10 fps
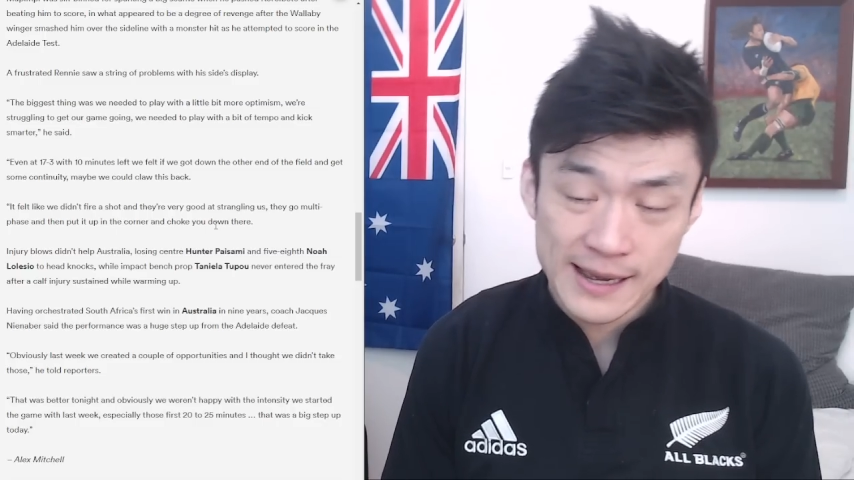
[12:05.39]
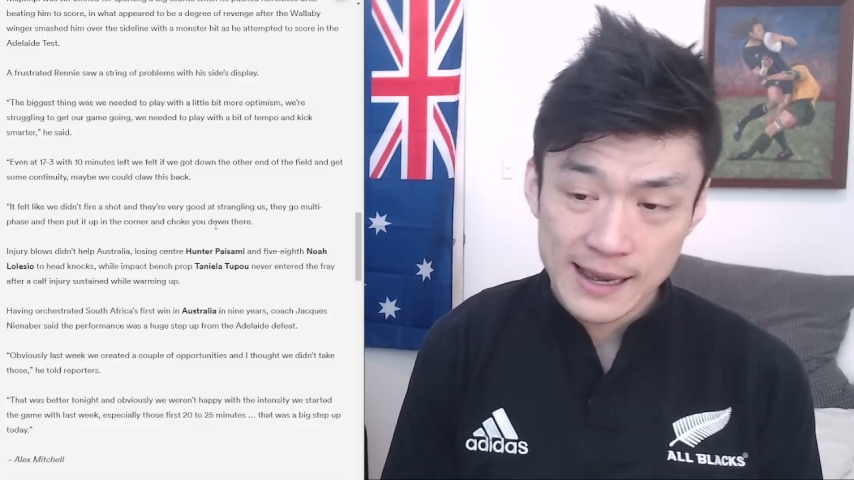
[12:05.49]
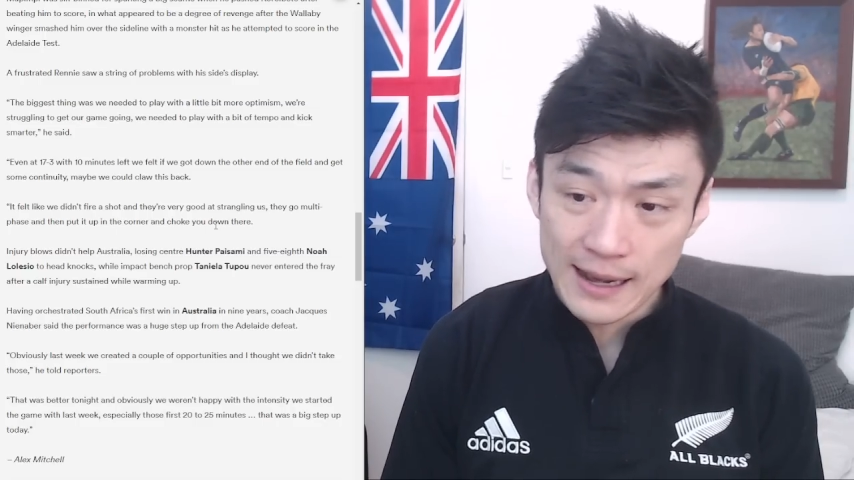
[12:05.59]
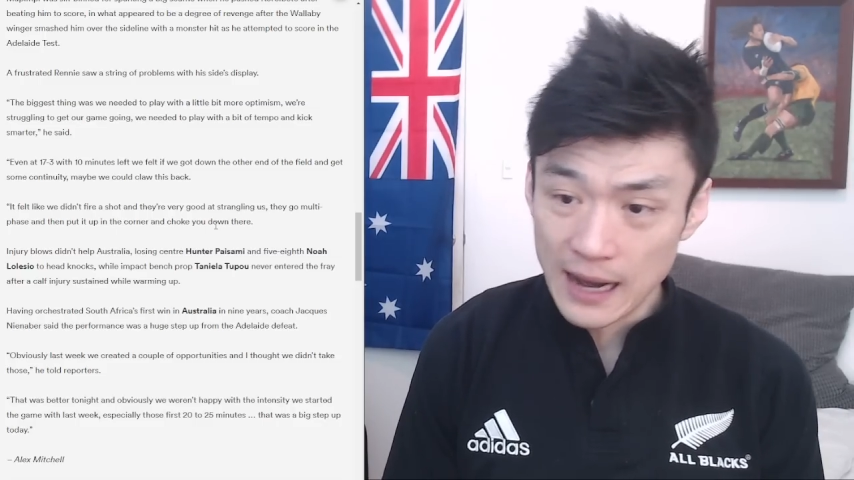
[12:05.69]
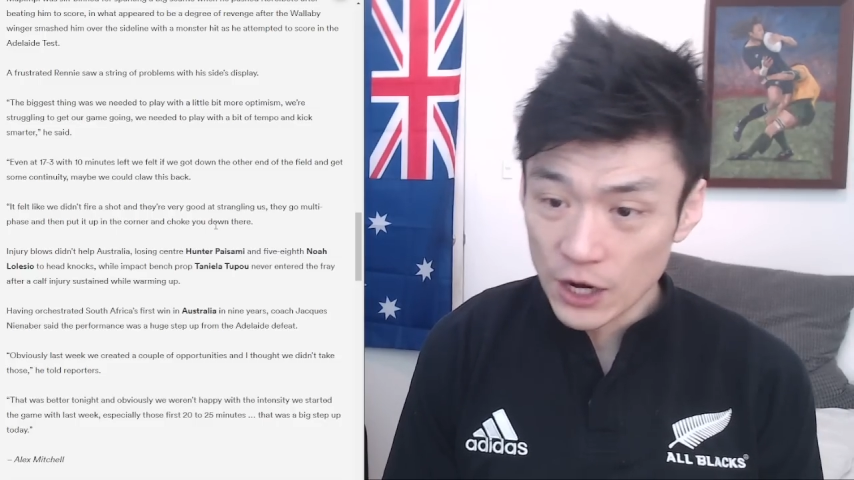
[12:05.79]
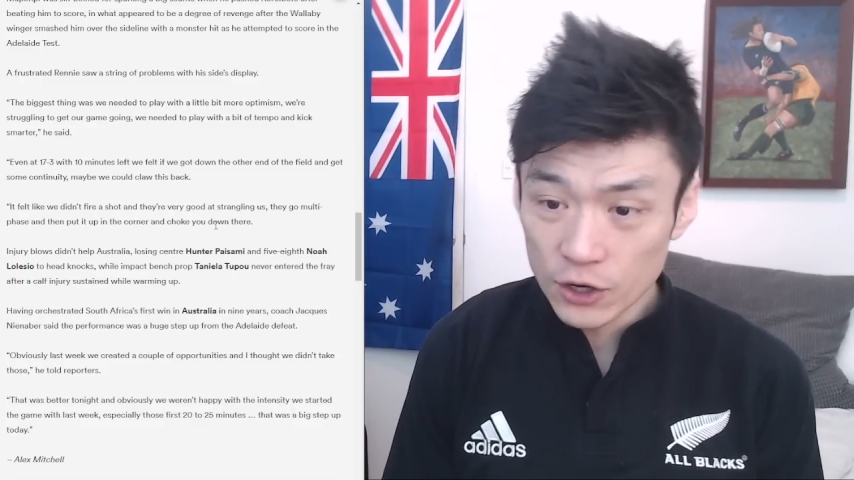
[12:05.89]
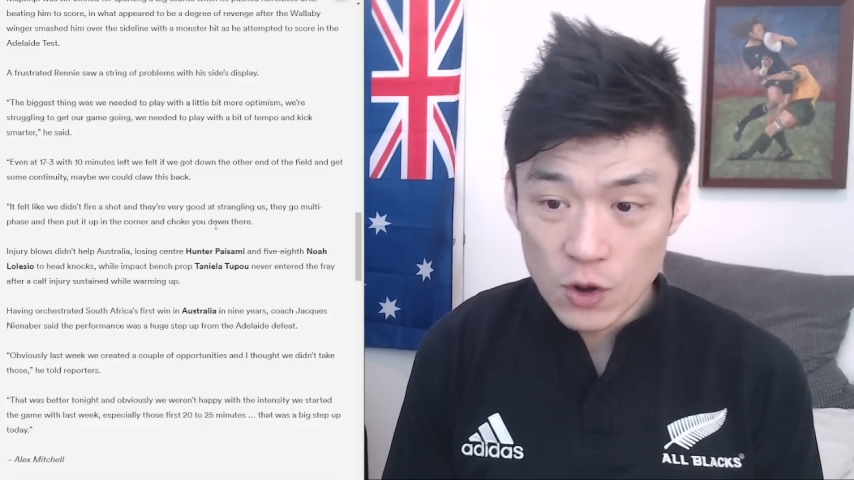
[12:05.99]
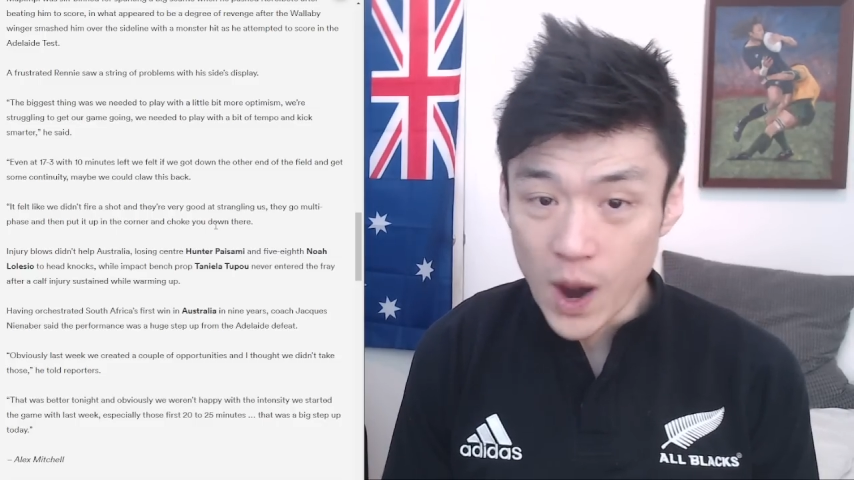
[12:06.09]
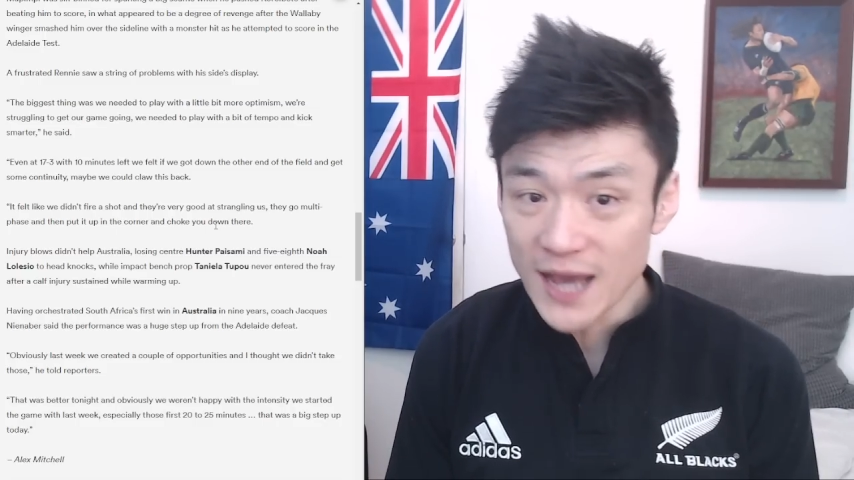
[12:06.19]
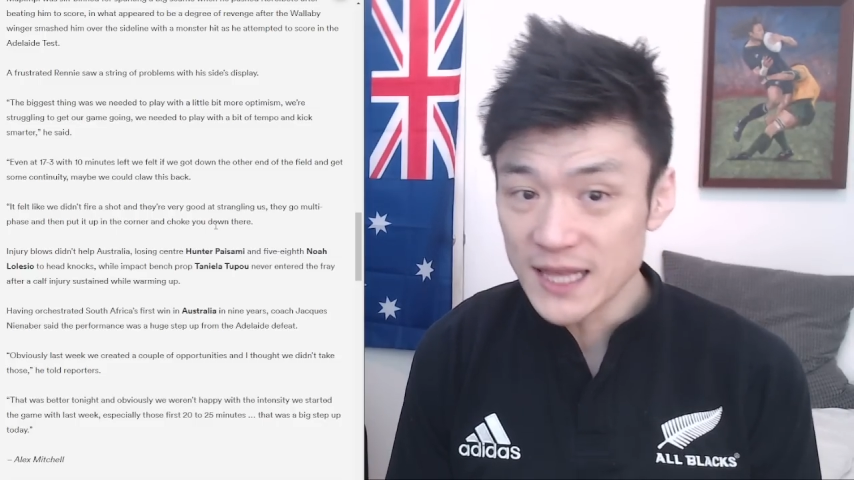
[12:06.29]
I don't know
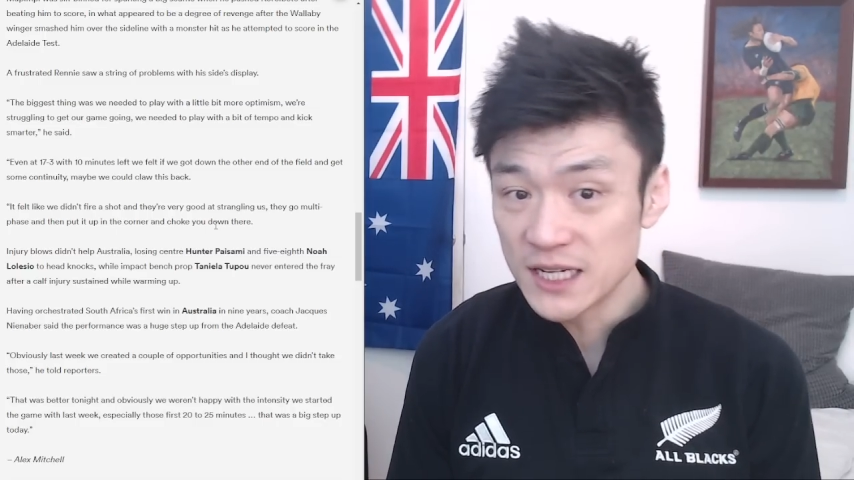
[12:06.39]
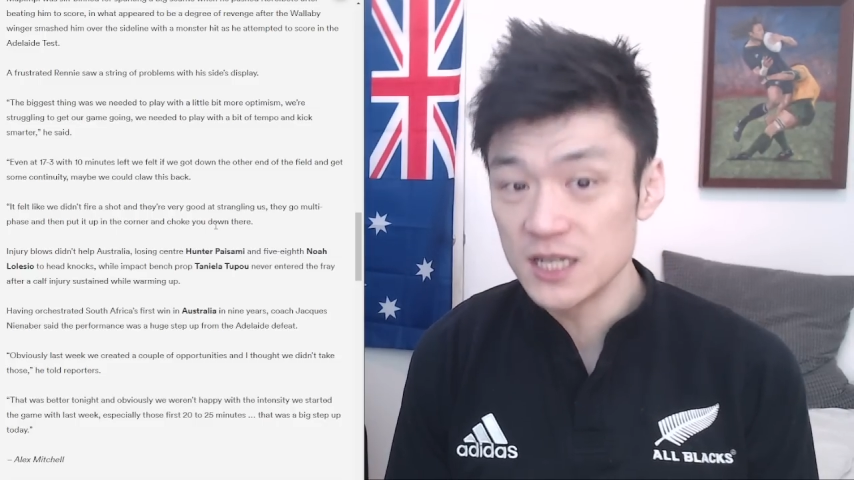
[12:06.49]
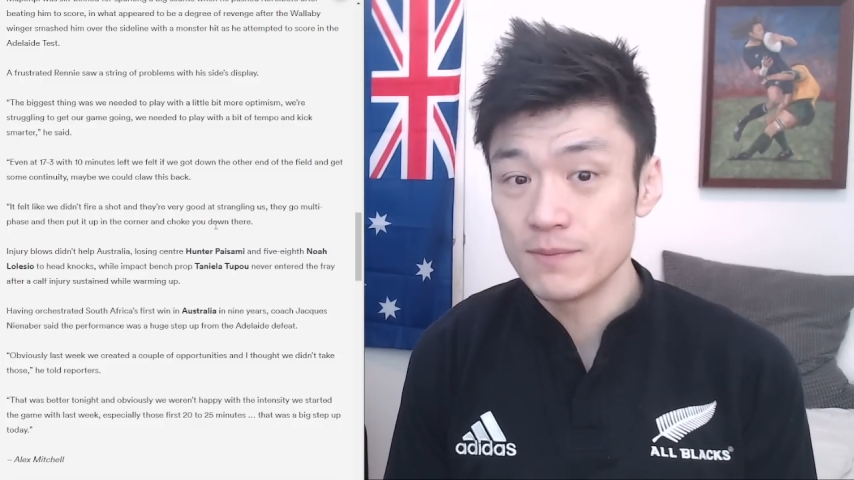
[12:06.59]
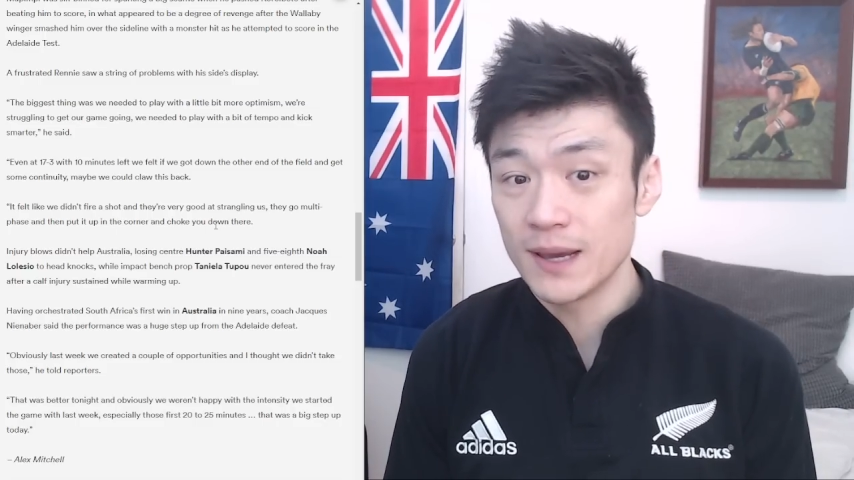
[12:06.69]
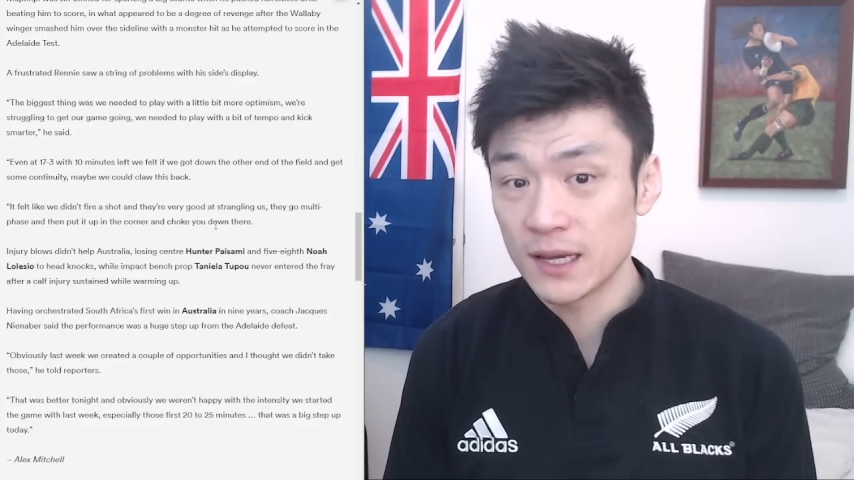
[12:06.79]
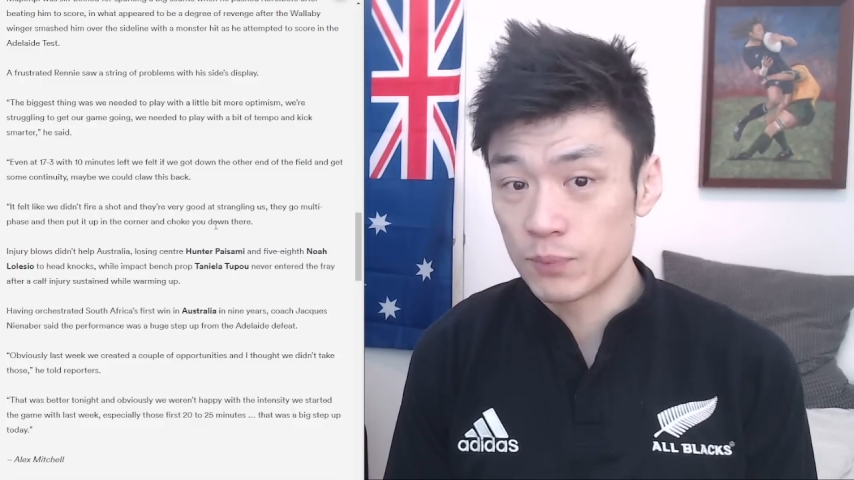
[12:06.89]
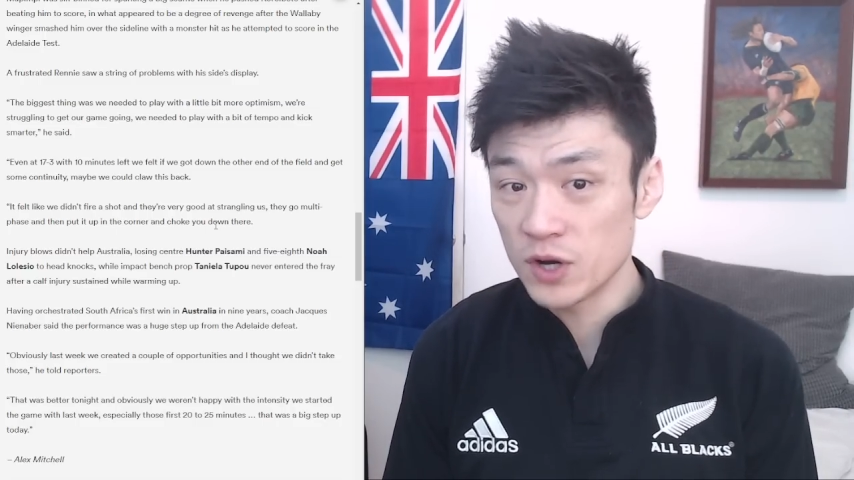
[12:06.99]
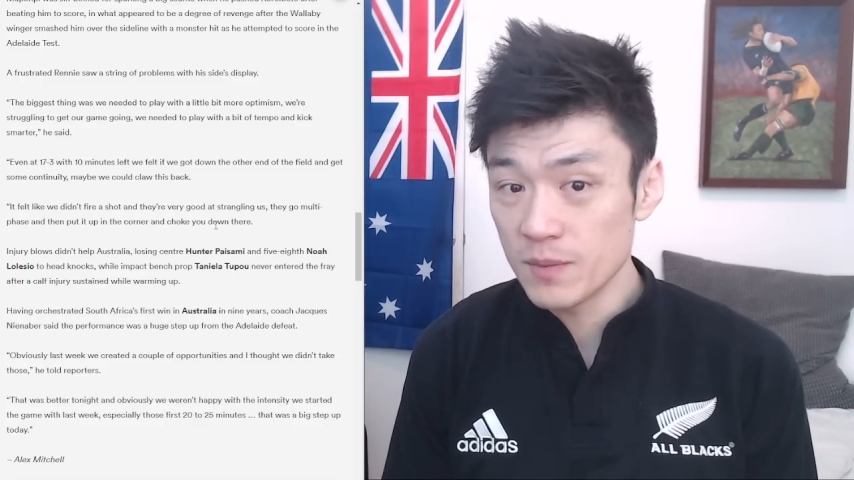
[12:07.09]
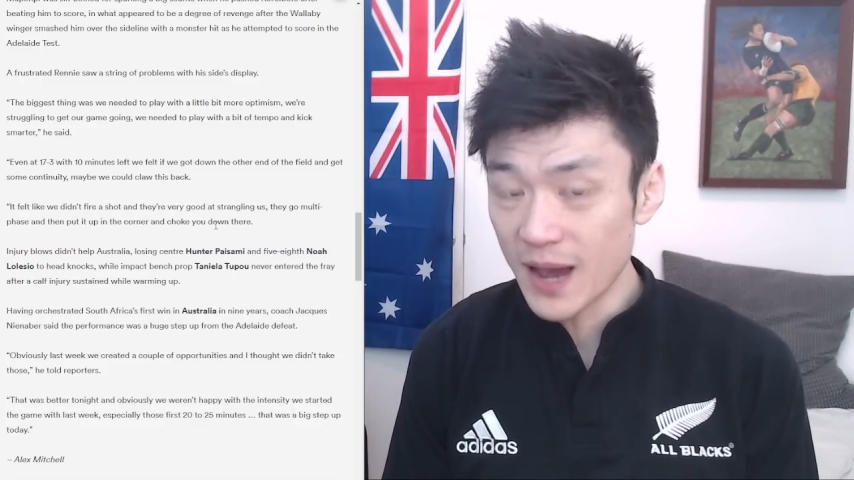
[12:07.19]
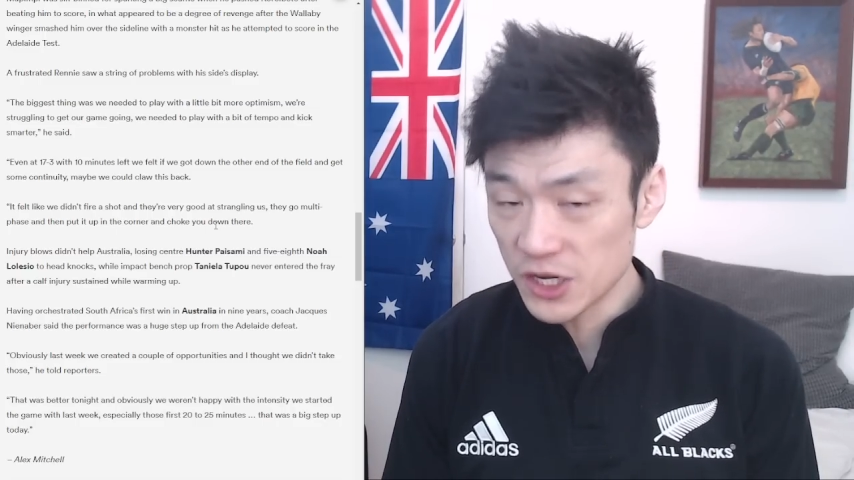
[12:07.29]
why they didn't make a
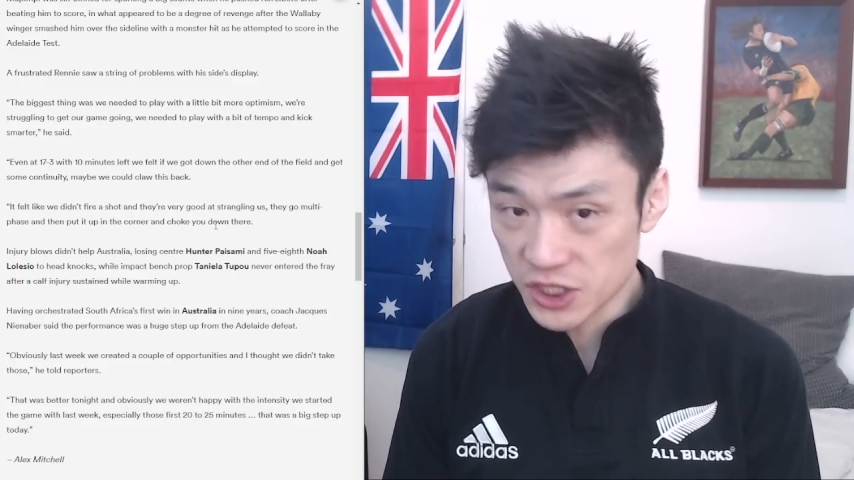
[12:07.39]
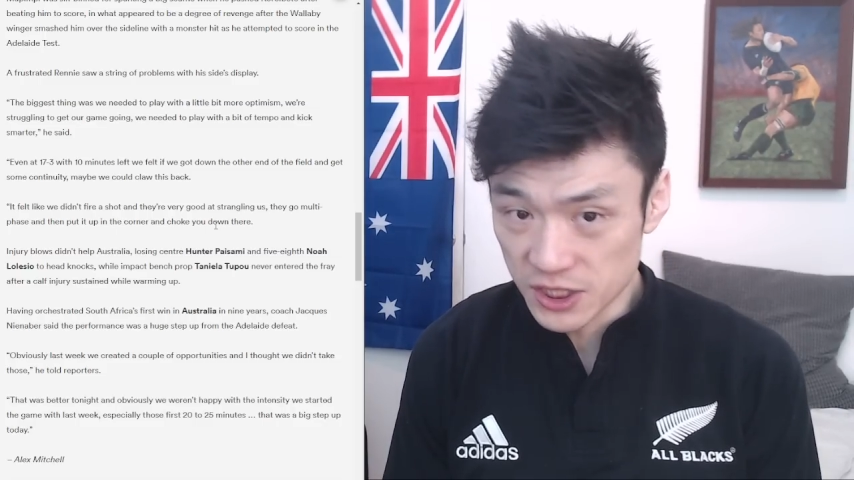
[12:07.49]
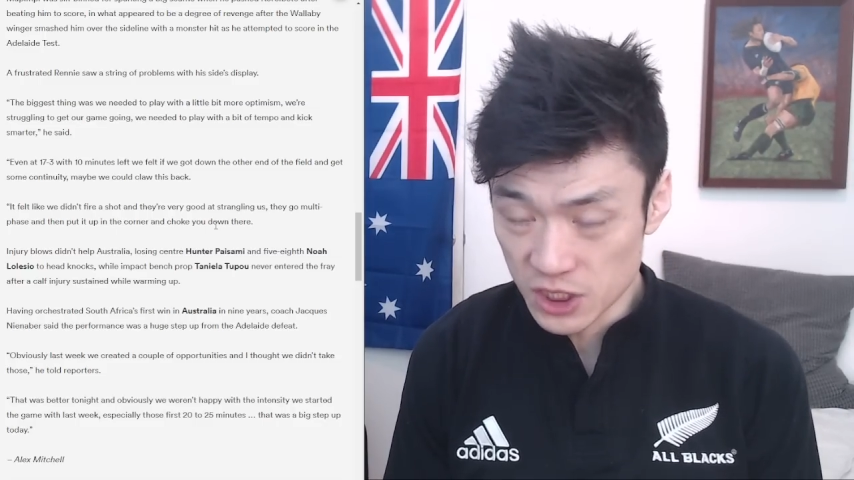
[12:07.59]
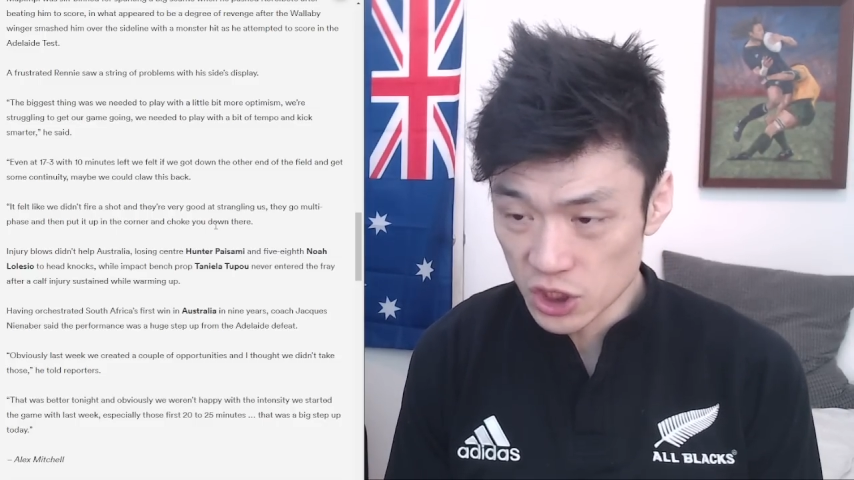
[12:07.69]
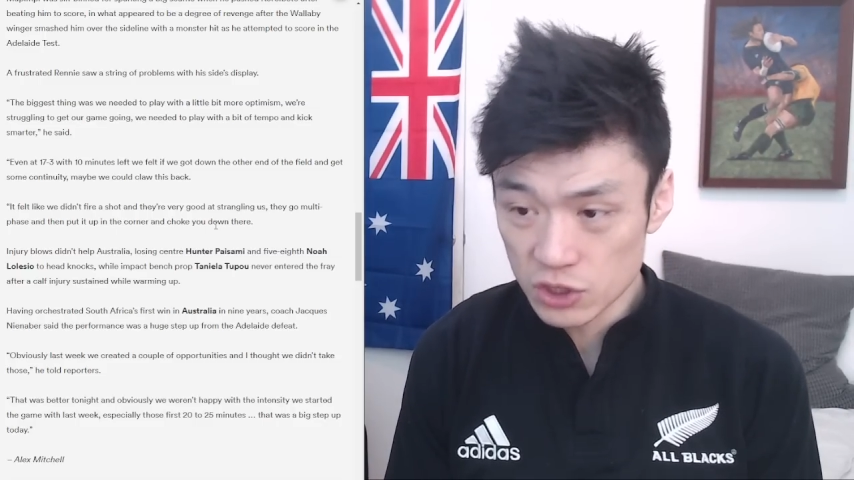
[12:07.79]
pre-match decision